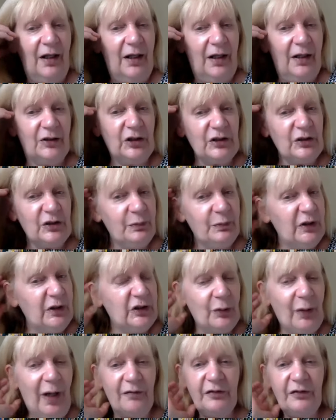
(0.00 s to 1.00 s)
It just means
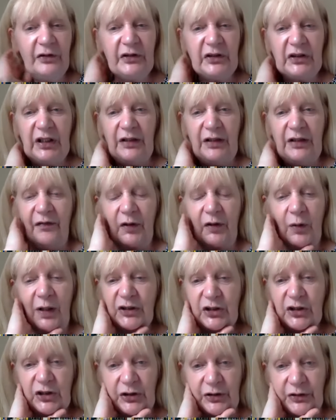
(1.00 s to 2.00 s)
you haven't seen the
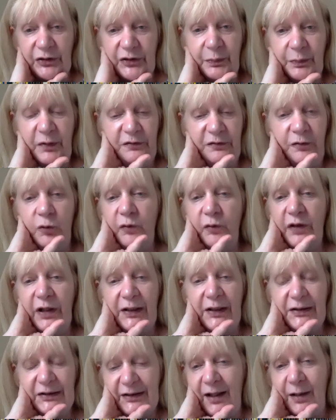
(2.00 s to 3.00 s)
questions before the
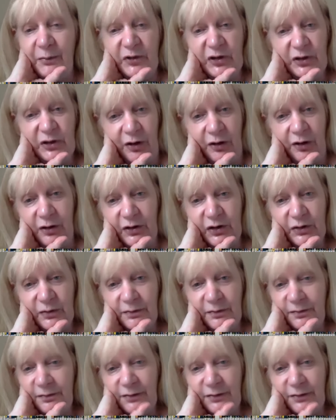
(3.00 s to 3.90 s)
exam starts.